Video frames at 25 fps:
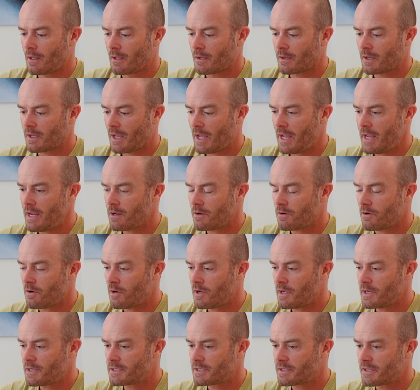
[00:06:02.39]
Okay,
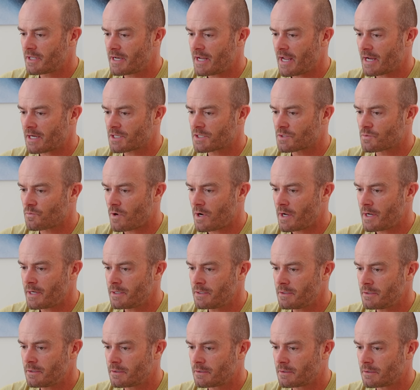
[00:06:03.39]
on to the next
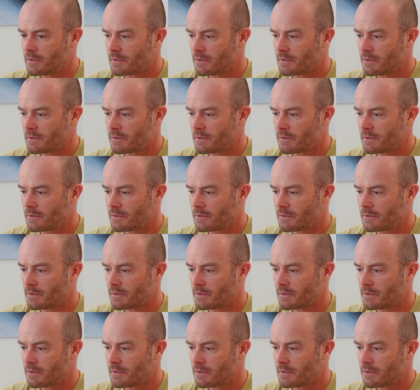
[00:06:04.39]
one.